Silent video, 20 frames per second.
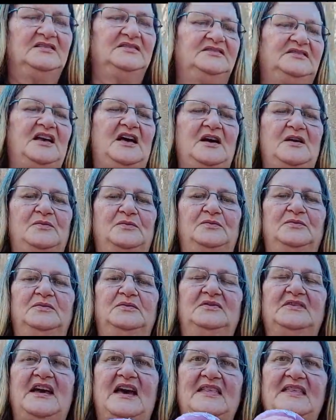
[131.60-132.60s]
So,
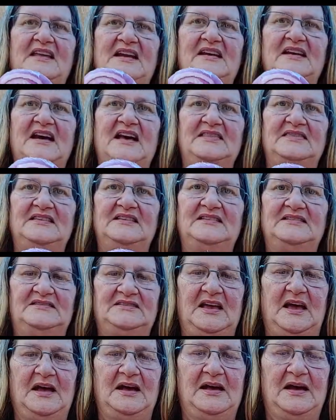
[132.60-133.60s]
now that I got
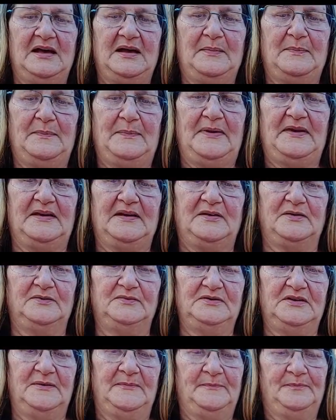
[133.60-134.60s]
this
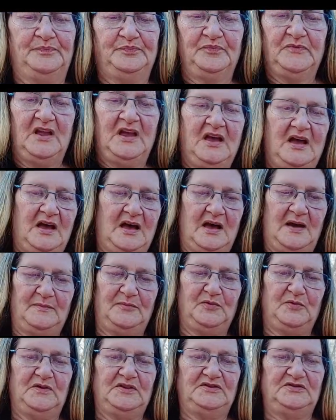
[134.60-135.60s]
peeled, I'm
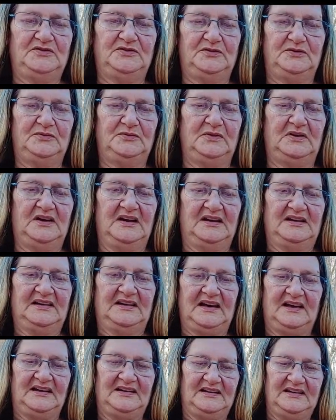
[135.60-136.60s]
going to
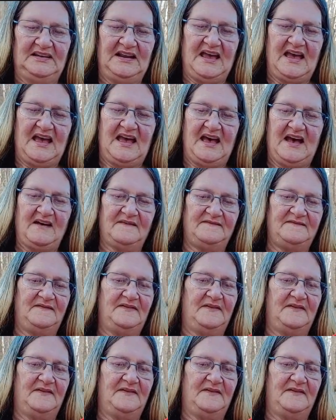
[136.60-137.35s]
cut it in half.